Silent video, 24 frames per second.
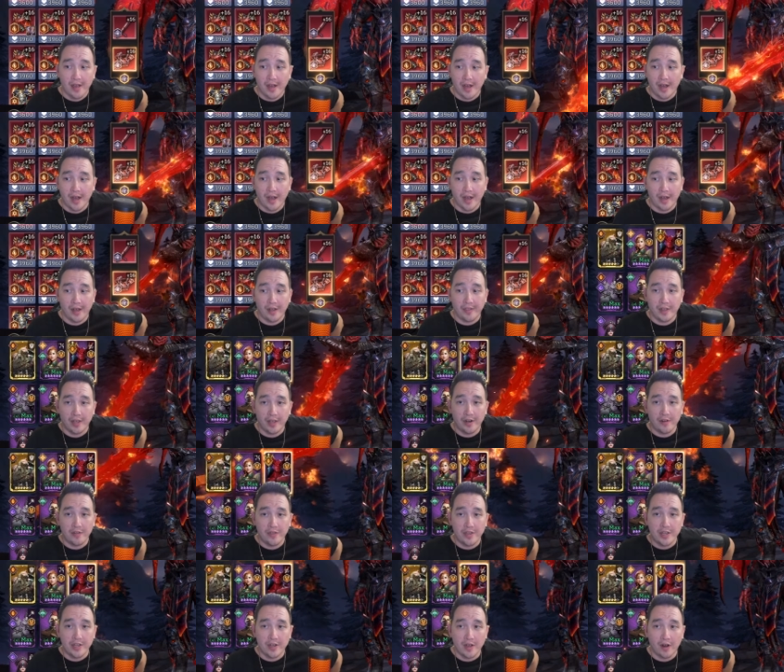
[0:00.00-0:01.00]
Uh,
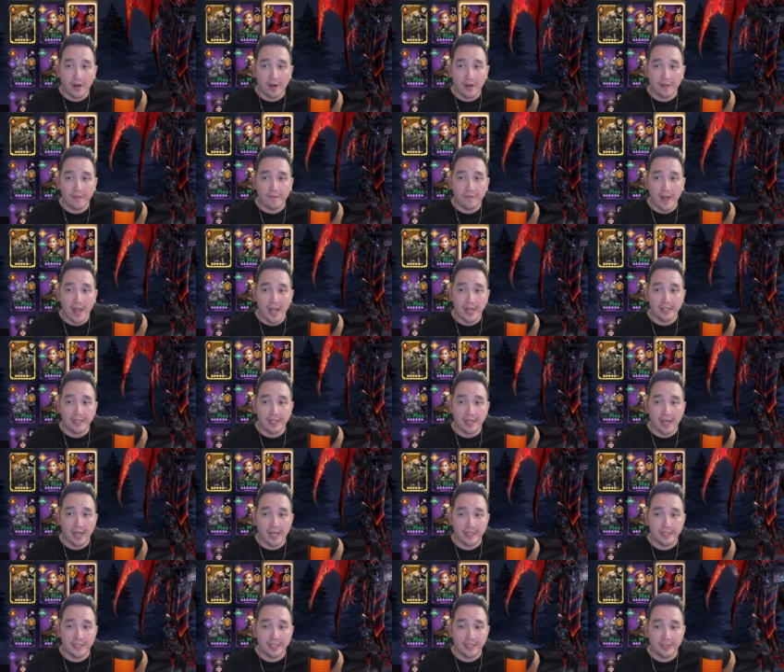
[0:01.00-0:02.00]
then the artifact,
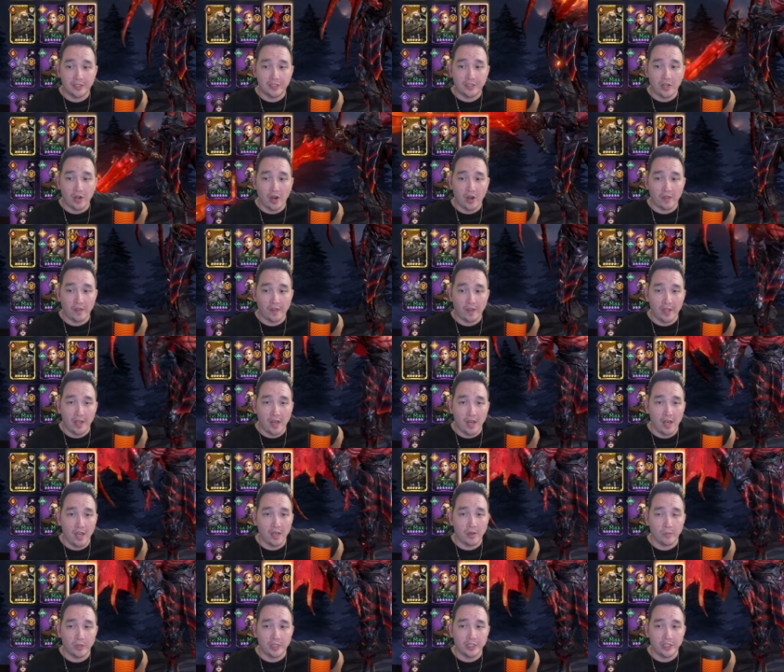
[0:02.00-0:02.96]
I did Scarlet Hunt,